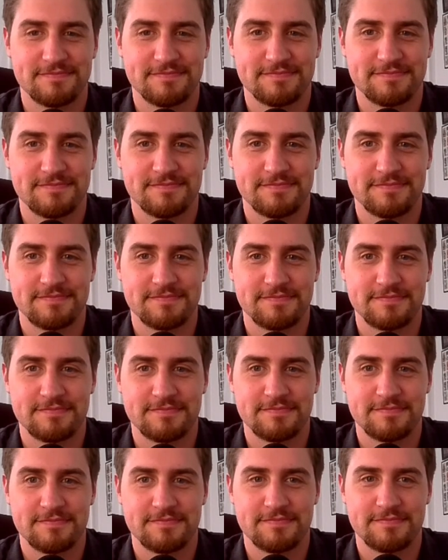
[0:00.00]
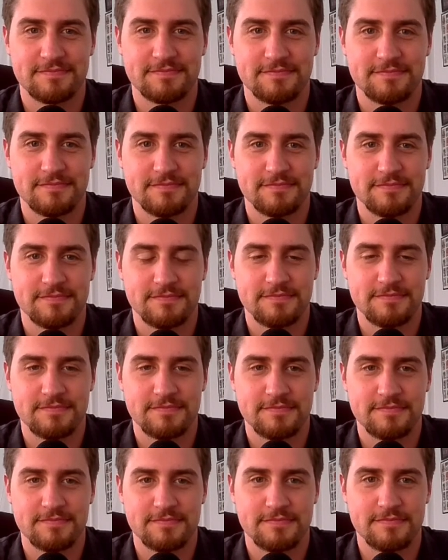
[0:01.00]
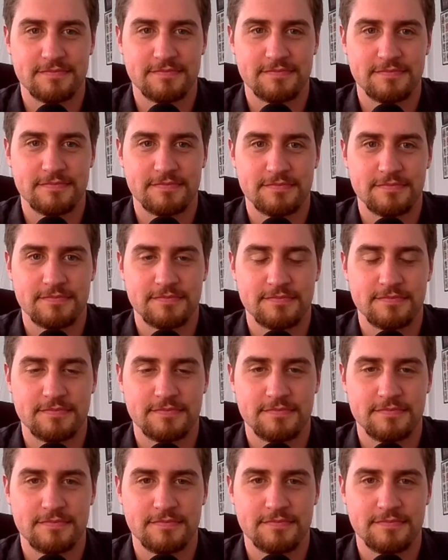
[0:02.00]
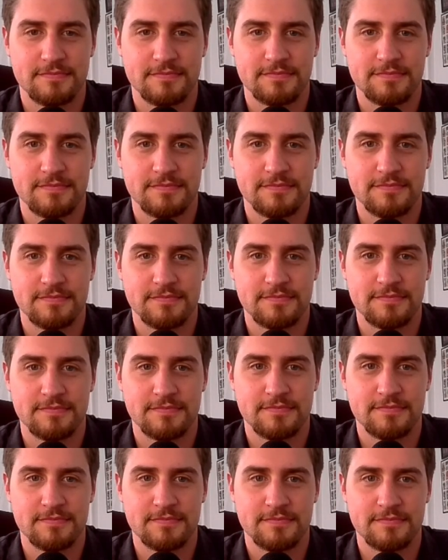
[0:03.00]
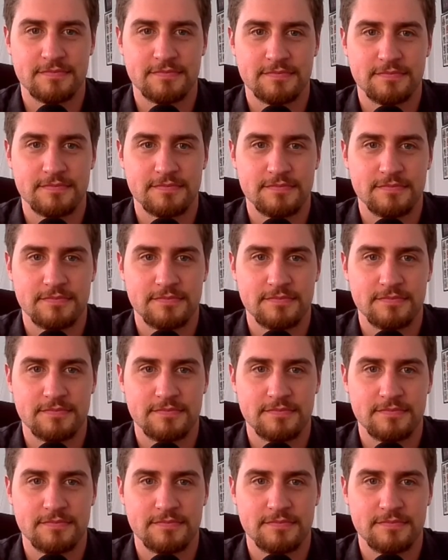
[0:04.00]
This person isn't speaking.